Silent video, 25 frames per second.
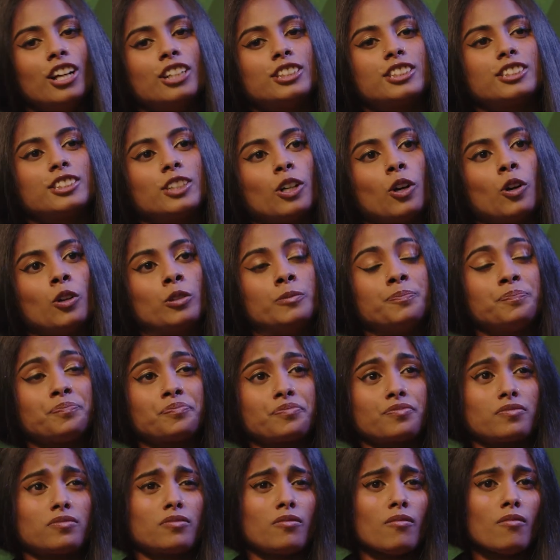So
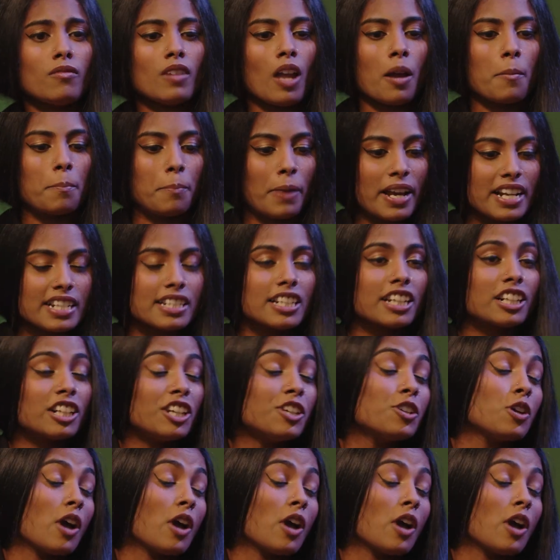basically,